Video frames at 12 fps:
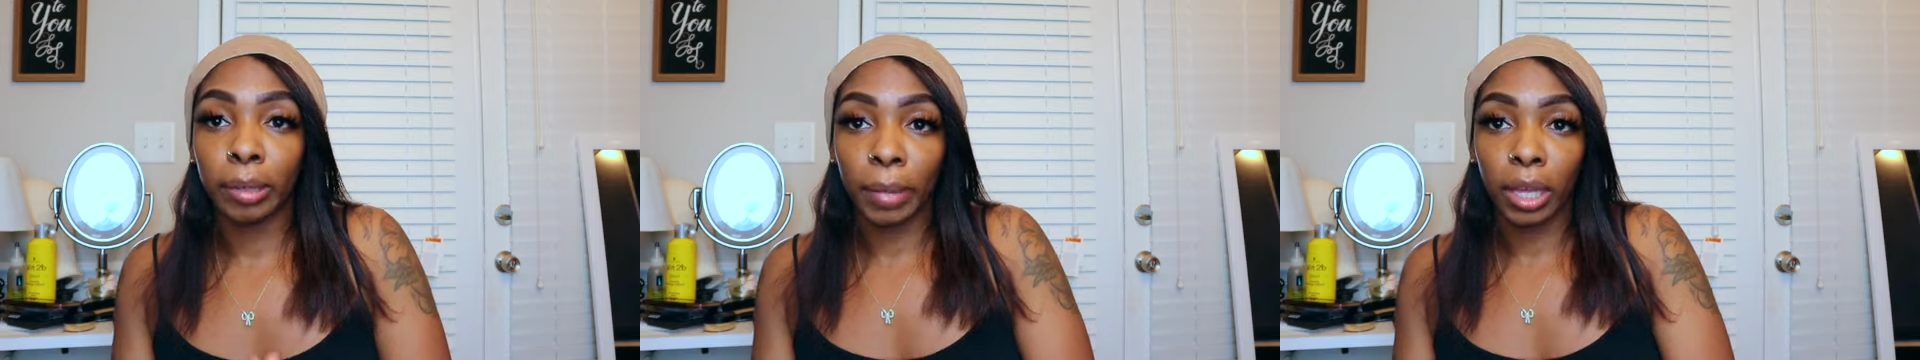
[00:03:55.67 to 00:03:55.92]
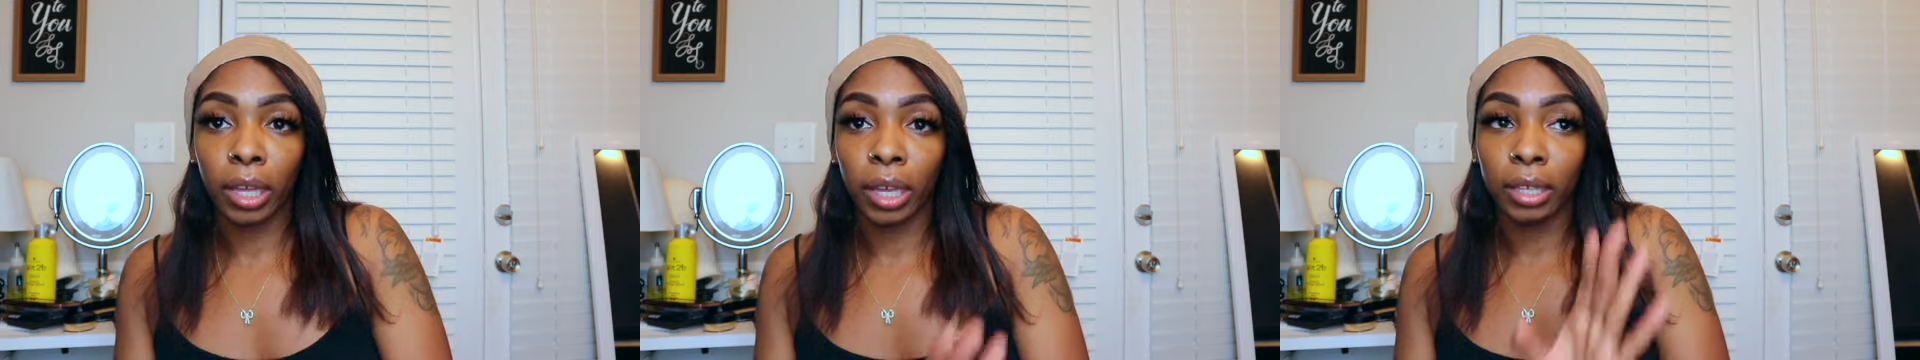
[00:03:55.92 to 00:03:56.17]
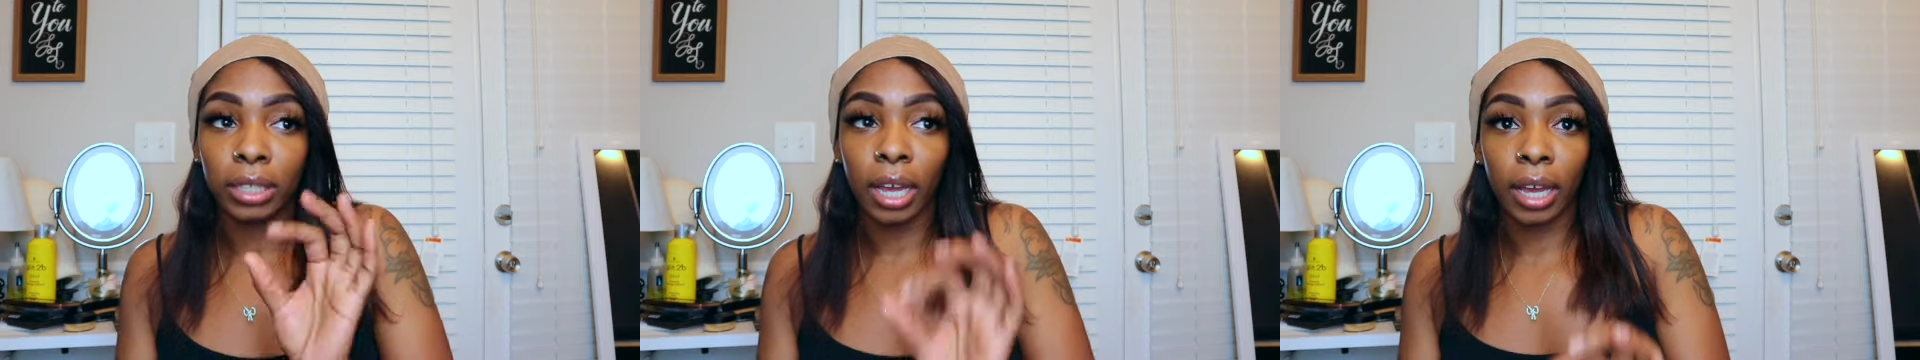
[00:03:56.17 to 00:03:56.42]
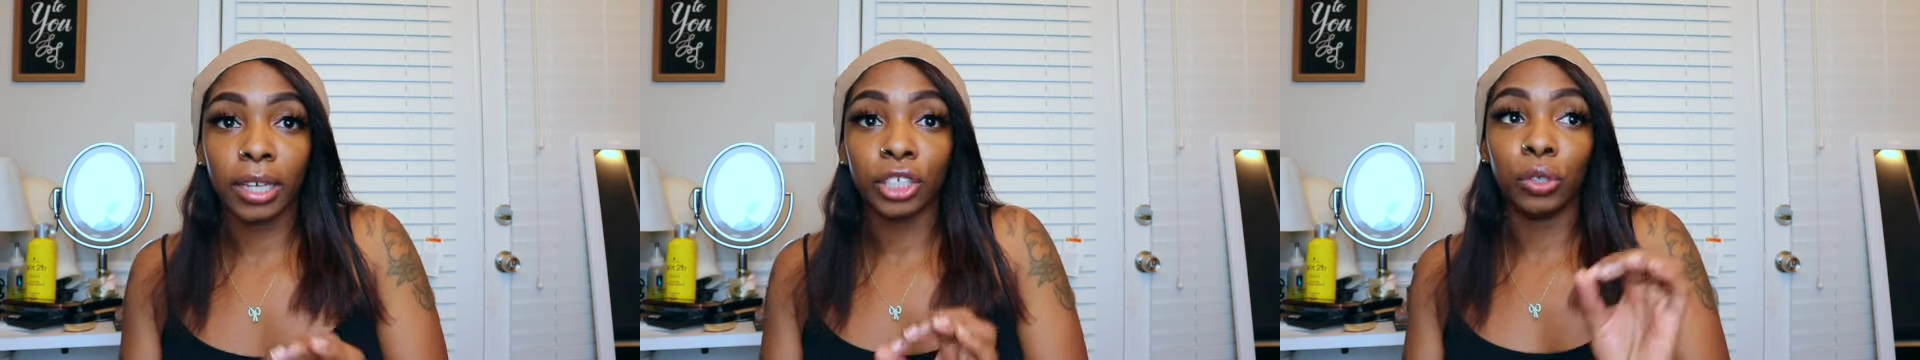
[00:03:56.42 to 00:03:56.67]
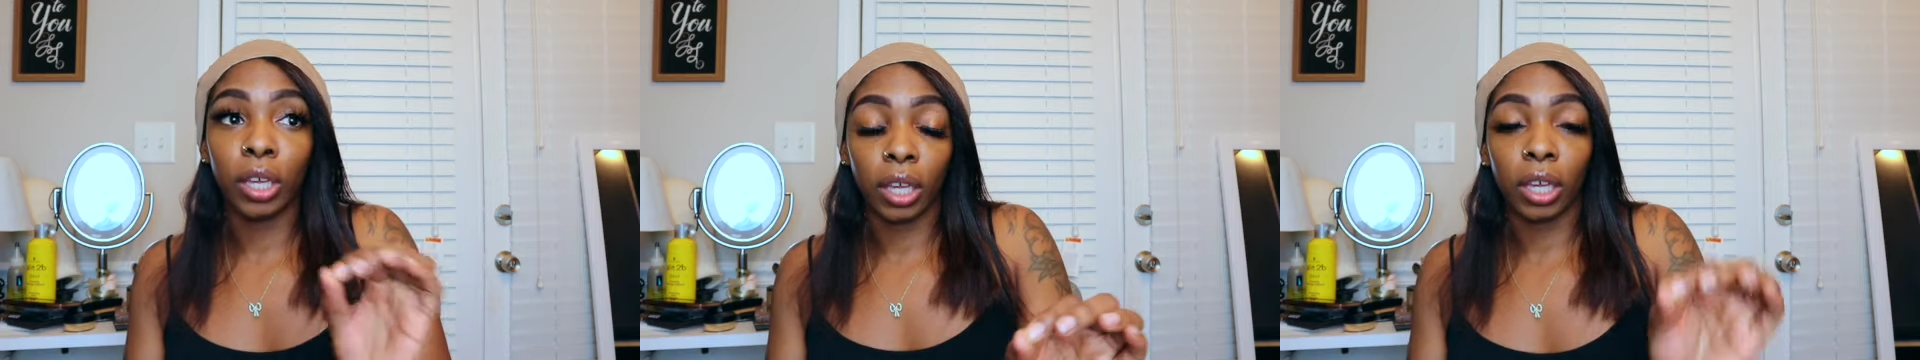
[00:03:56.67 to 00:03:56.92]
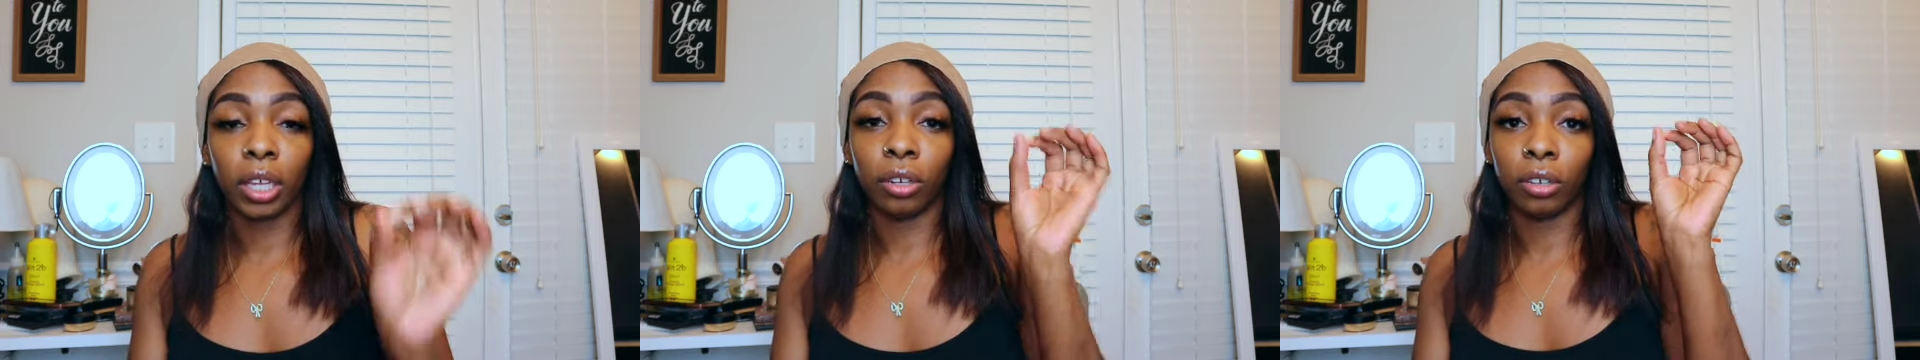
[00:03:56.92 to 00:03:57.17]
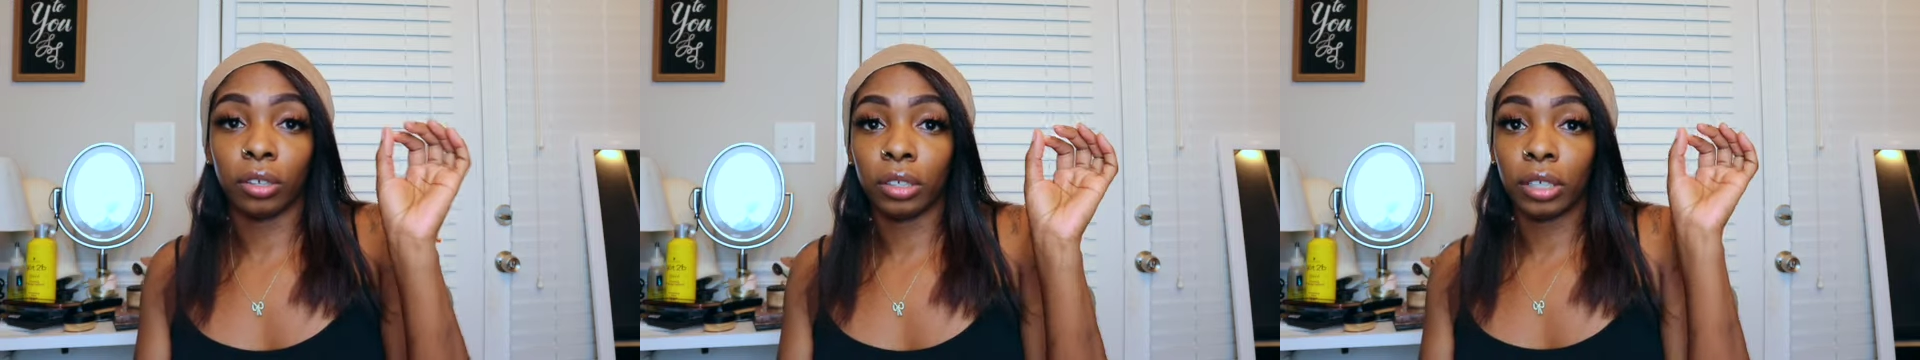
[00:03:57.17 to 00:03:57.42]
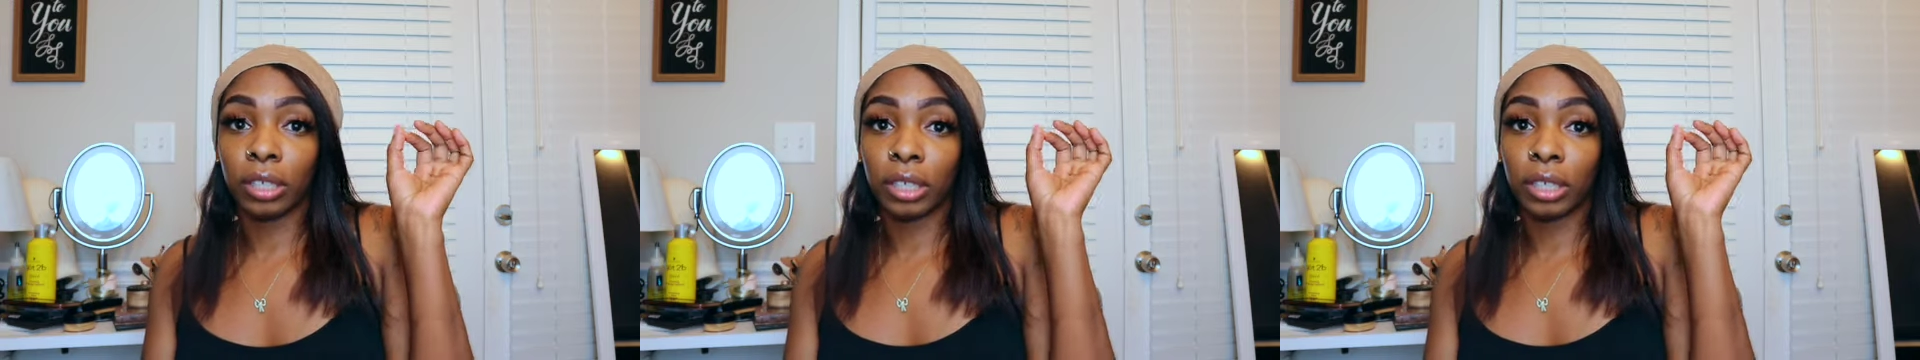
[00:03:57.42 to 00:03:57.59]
to make as high as you can on